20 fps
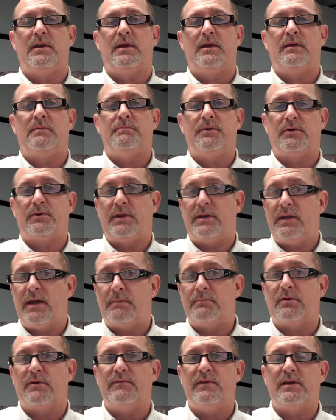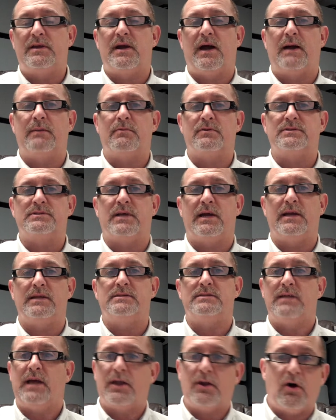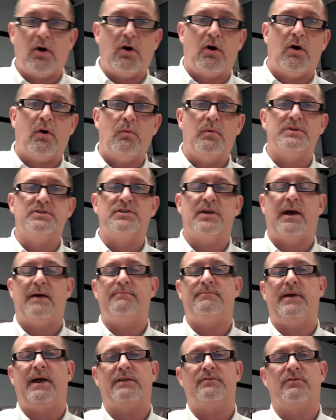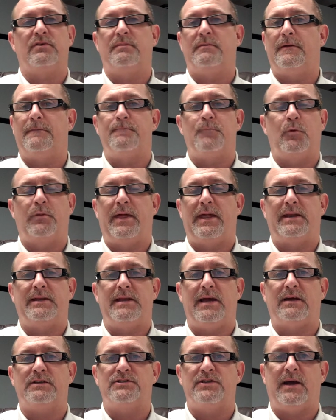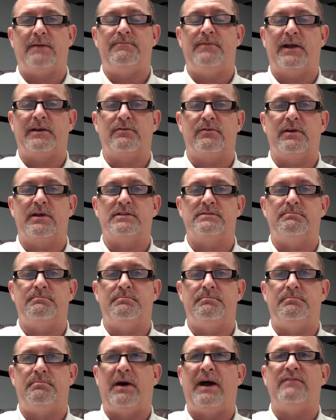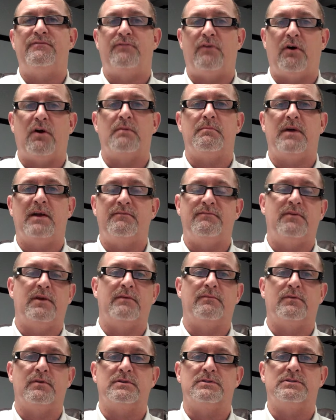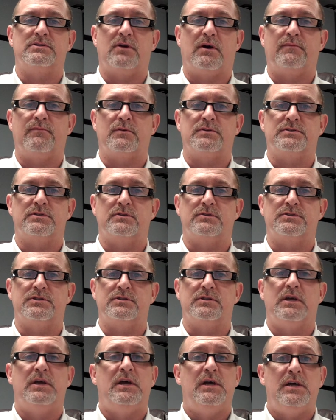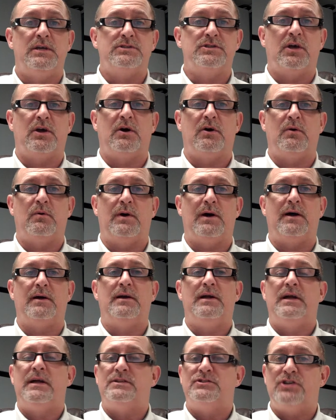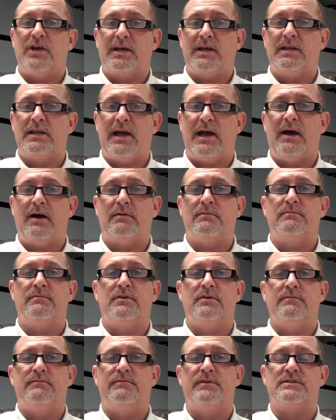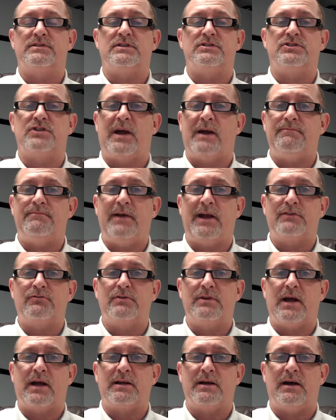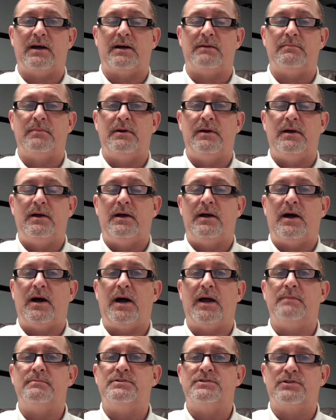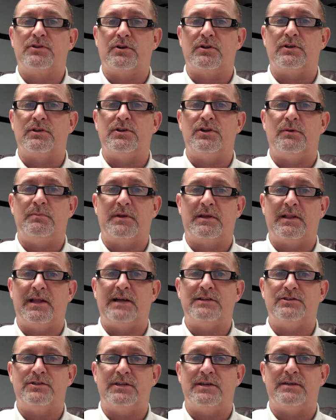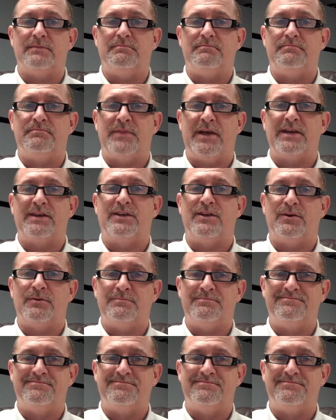built a number of e-commerce sites, not all with ShopFactory, but without a doubt ShopFactory is by far my favorite software solution. So check it out. Visit shopfactory.com. I'm certain you'll be glad you did. Thank you.